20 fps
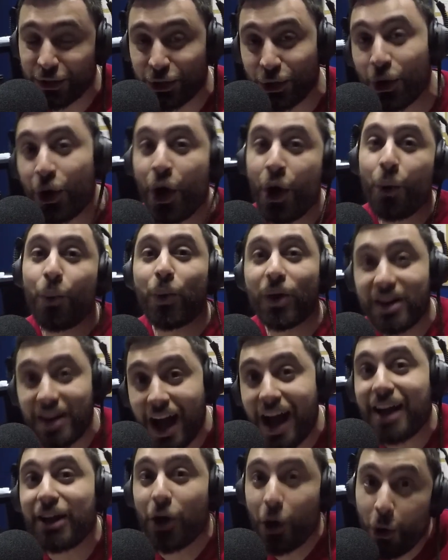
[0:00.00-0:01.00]
So we're
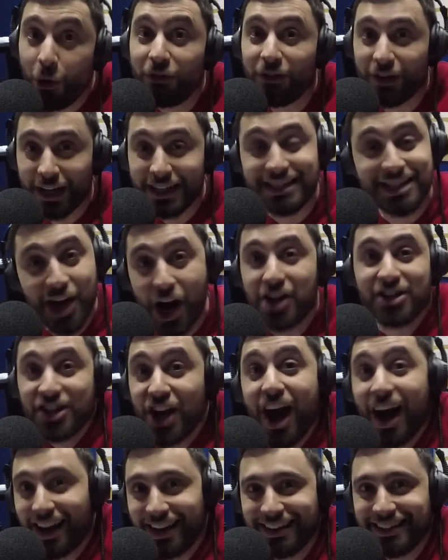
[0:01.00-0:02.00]
not over. It's not
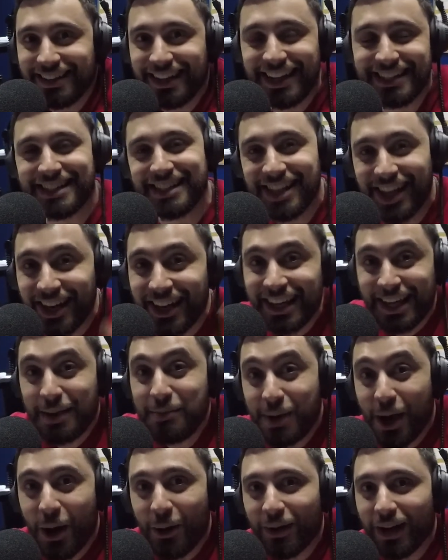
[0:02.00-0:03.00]
done. It's going to
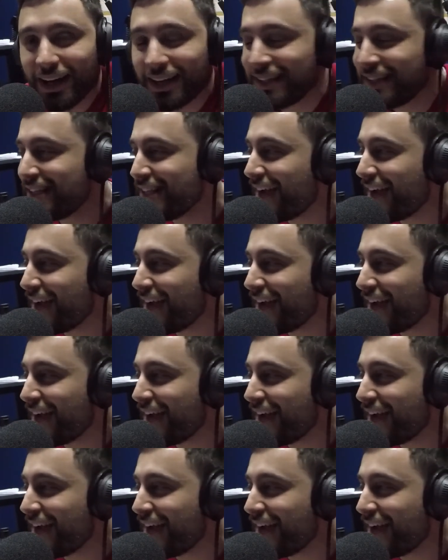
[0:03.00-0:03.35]
keep going.